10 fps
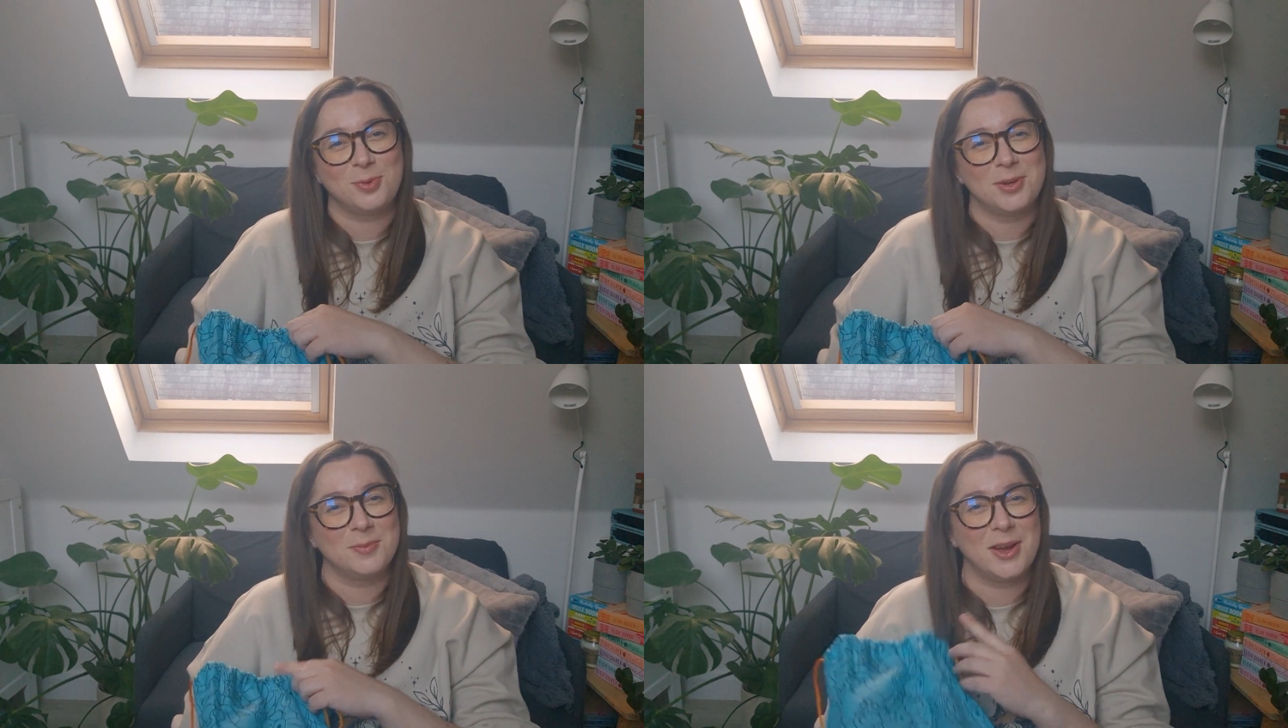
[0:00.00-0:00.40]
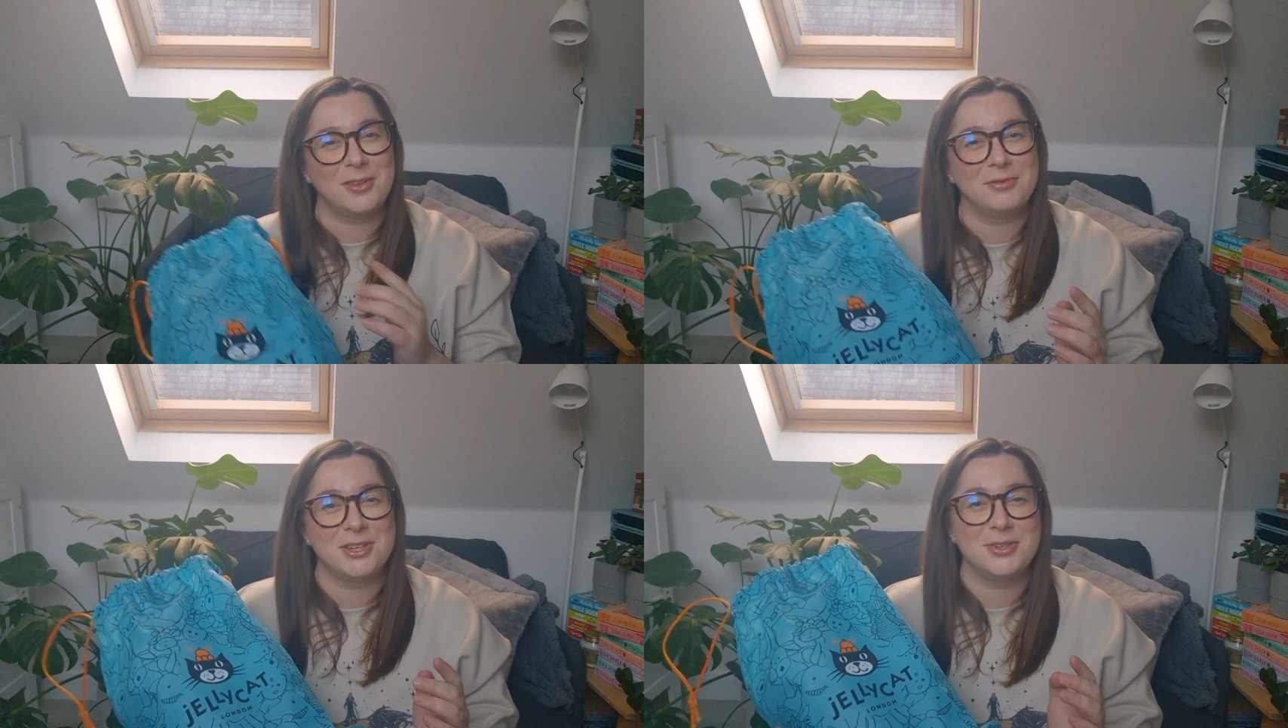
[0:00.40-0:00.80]
one of my
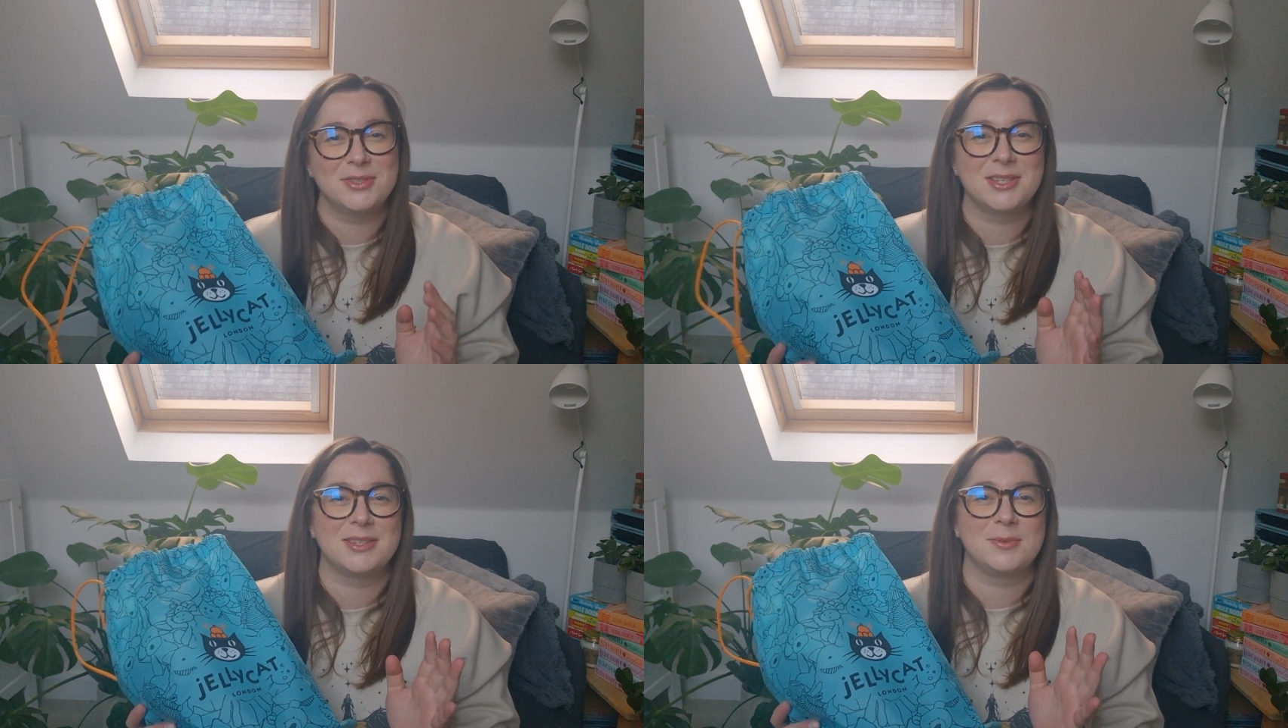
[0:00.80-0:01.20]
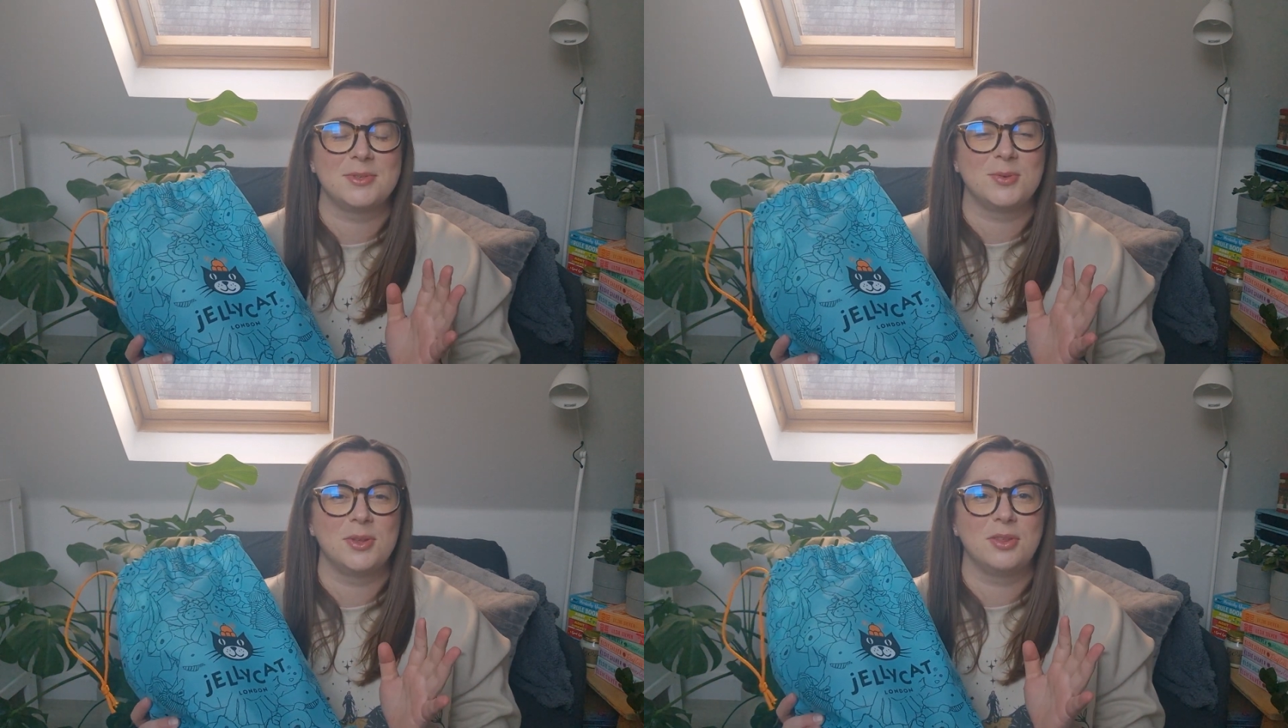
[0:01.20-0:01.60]
other videos because I
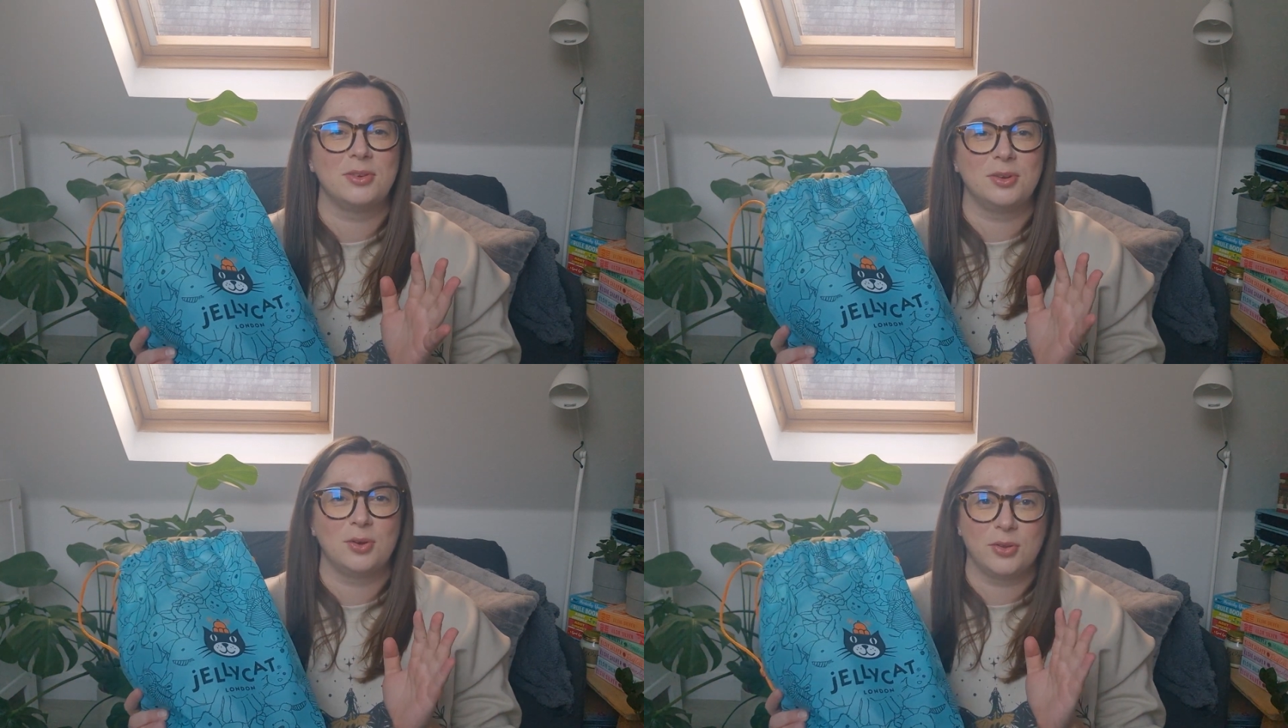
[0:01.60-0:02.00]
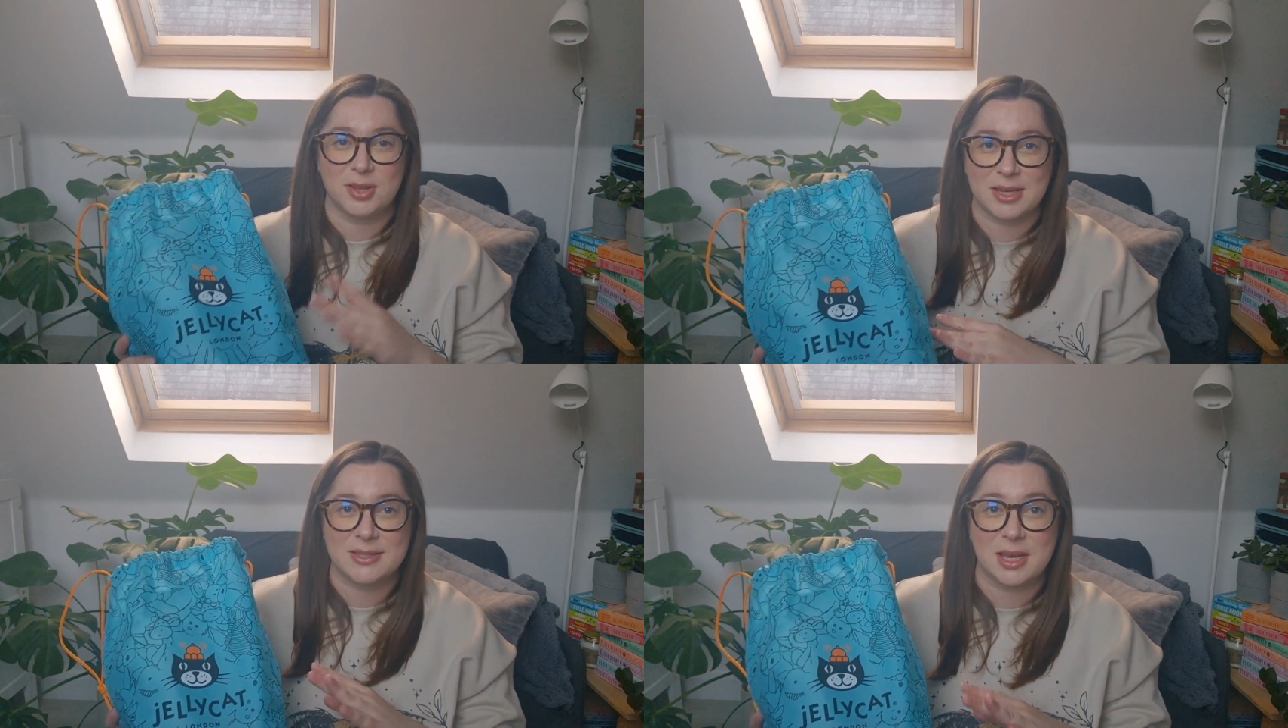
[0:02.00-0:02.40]
was going through all
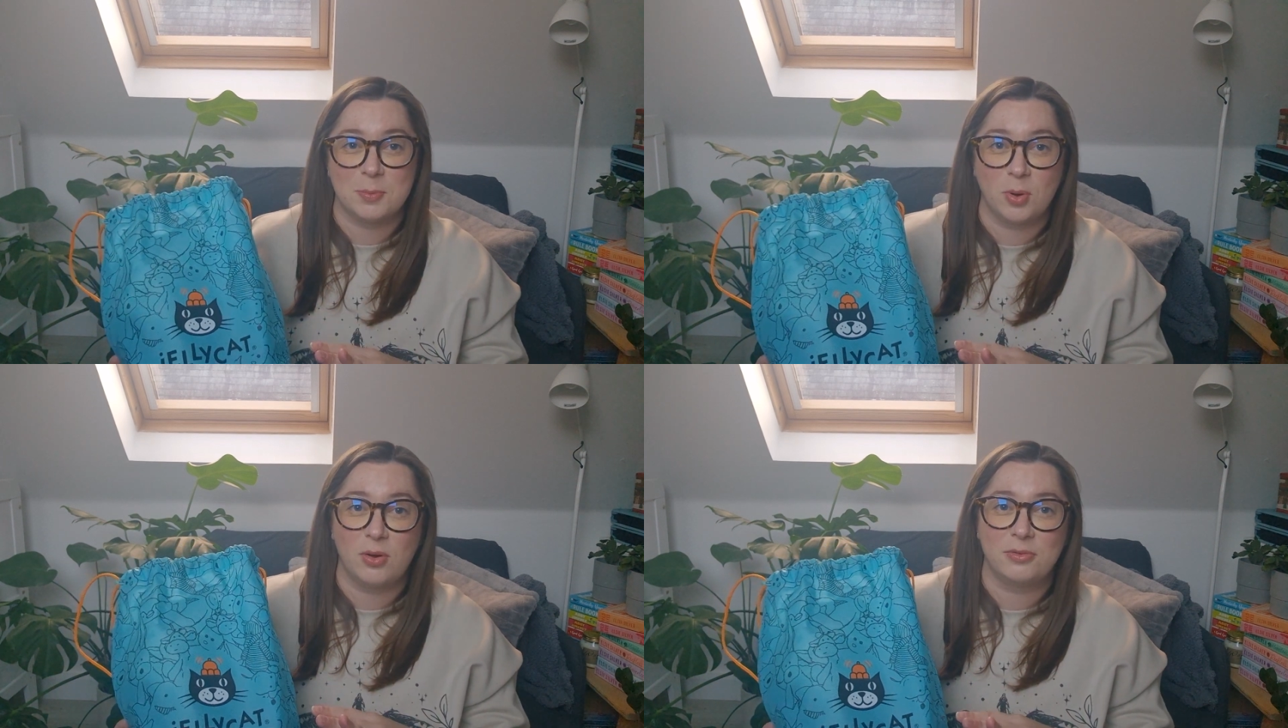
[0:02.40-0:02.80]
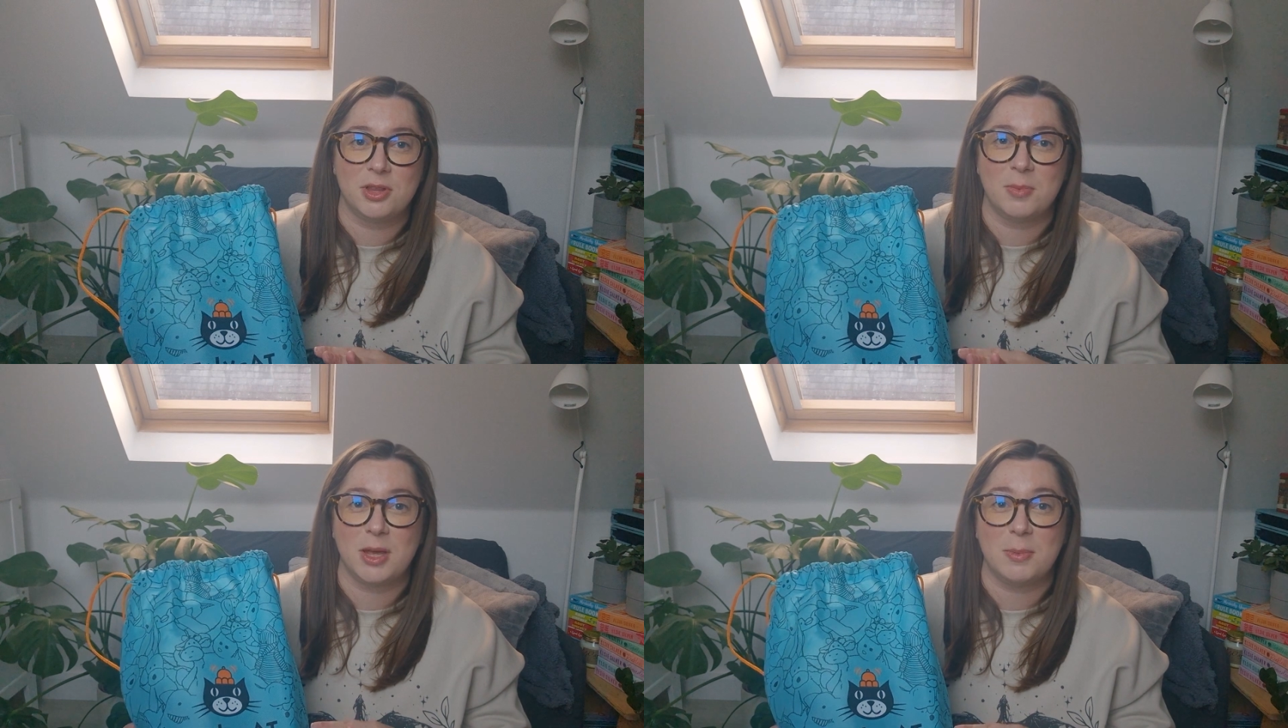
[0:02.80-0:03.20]
the things that I bought
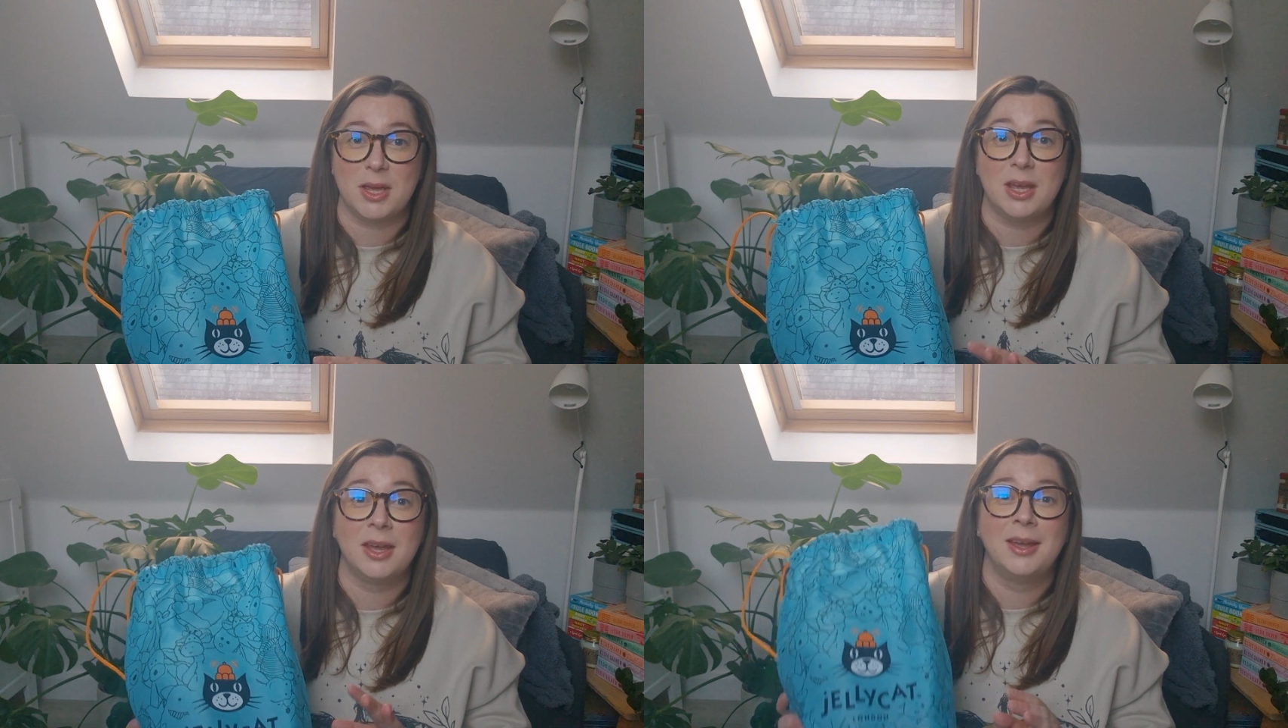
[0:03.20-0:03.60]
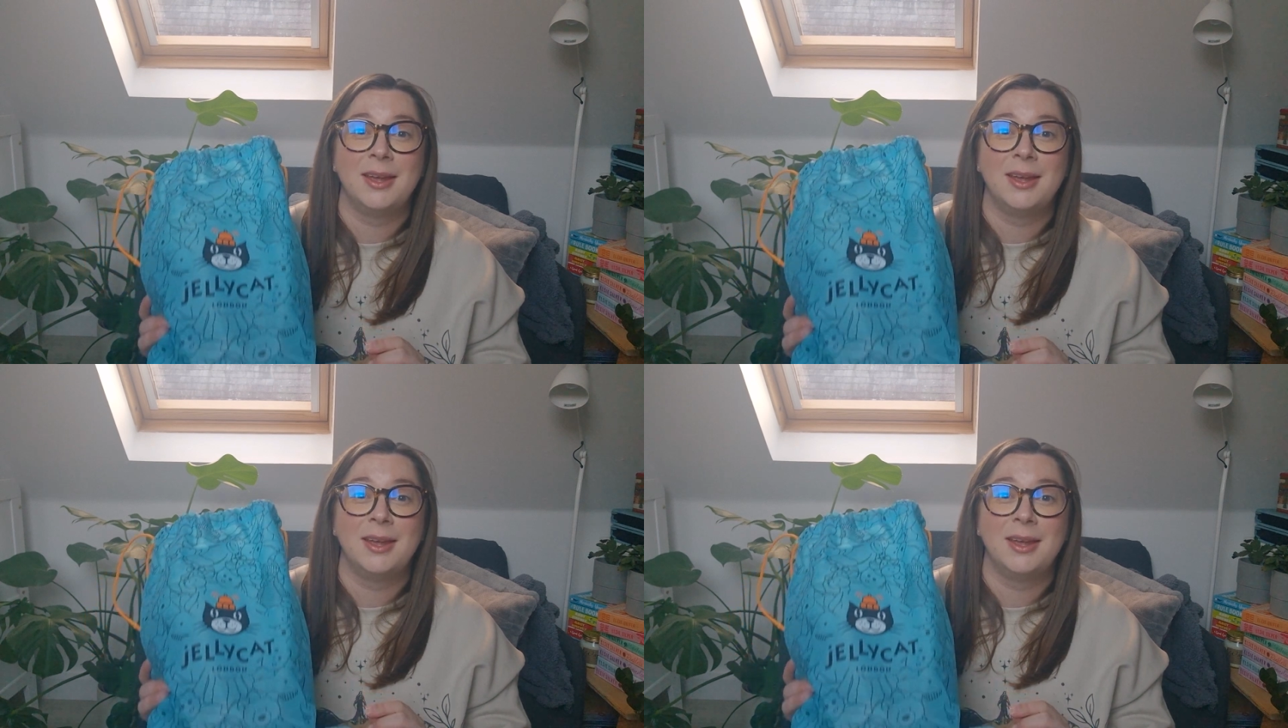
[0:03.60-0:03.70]
for the baby,